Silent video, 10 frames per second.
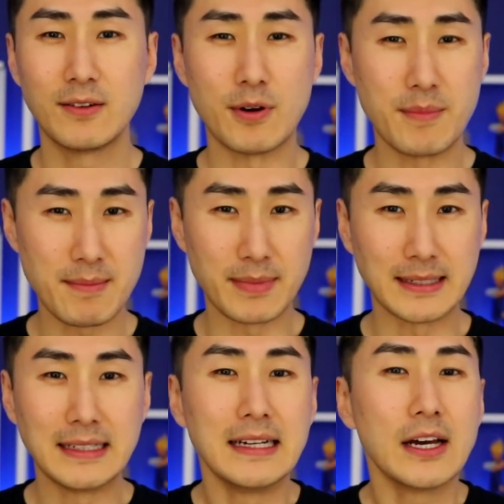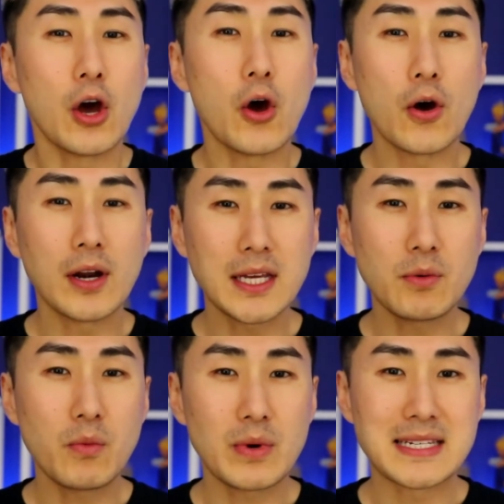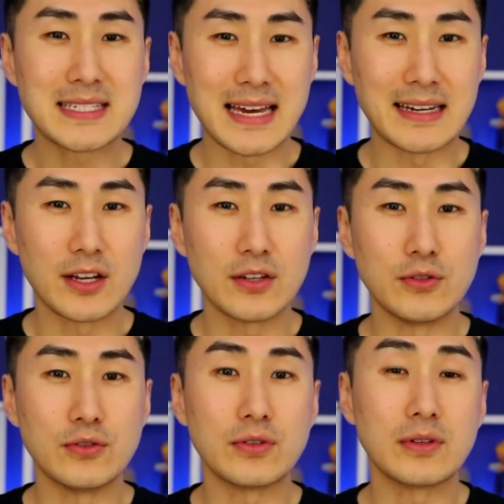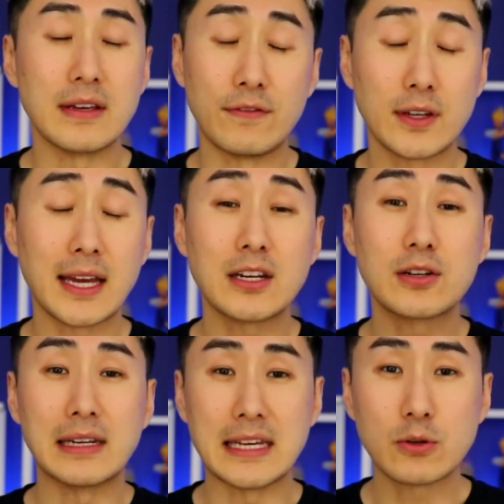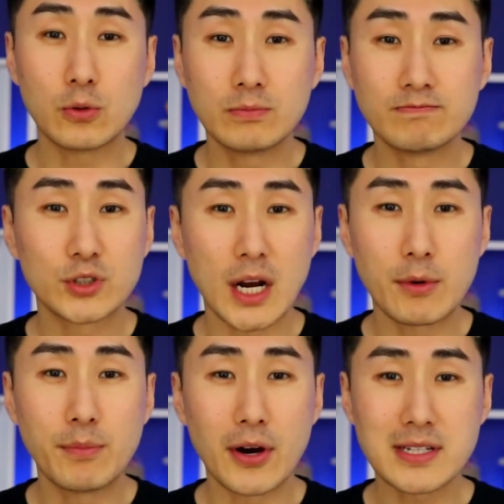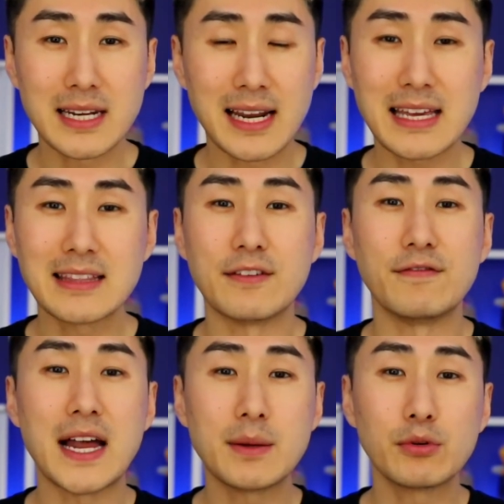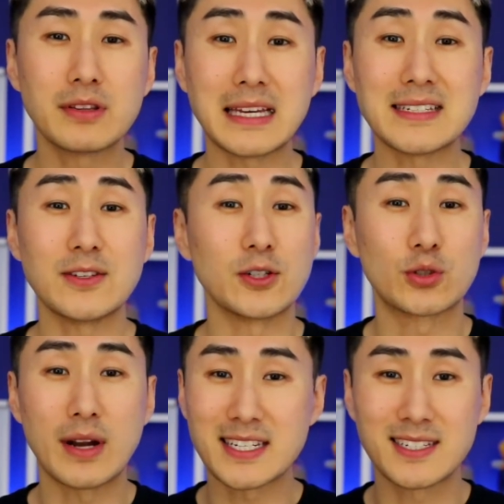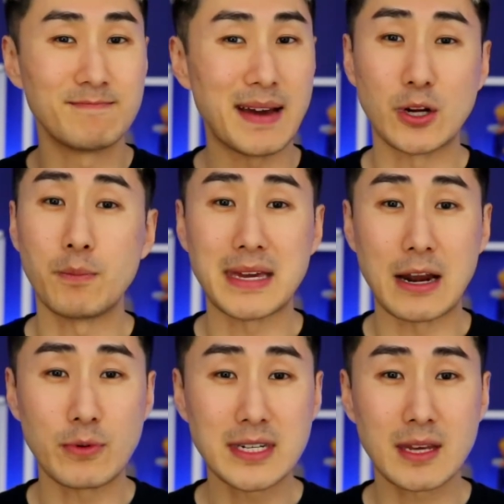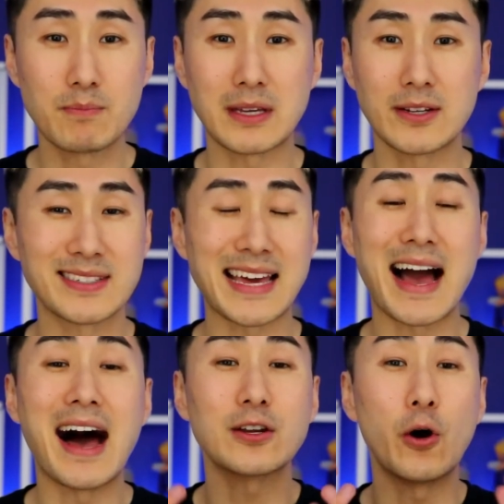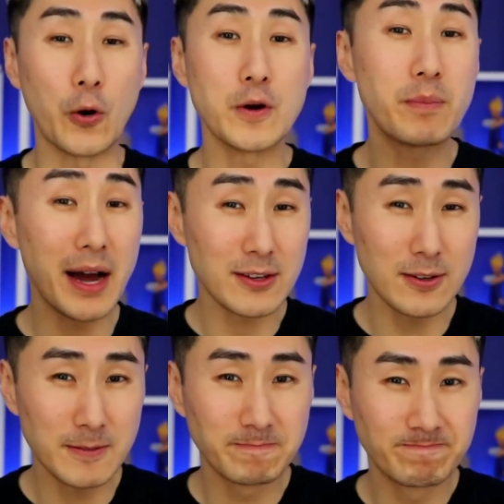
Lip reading: Remember, earlier when we said if you get into legal trouble personally, the valuable things in your trust may not be at risk because they aren't owned by you.